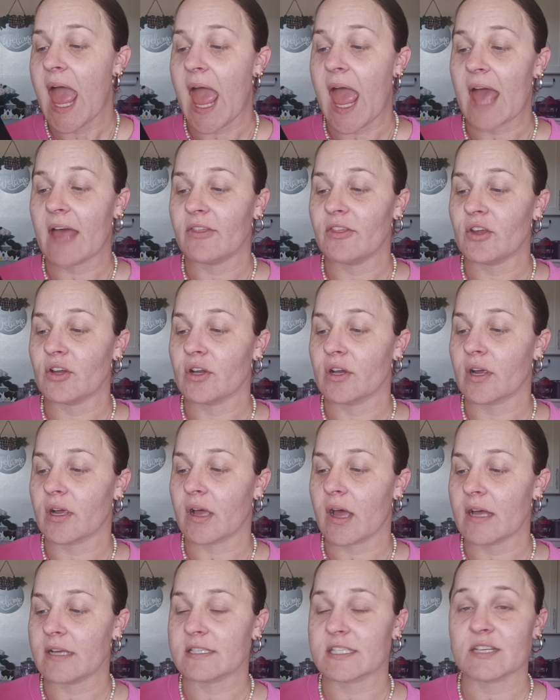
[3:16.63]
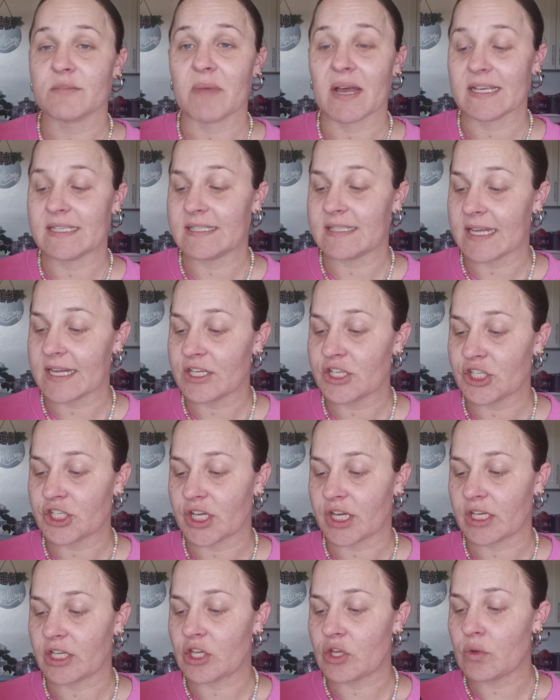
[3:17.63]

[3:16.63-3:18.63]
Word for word: and their customization.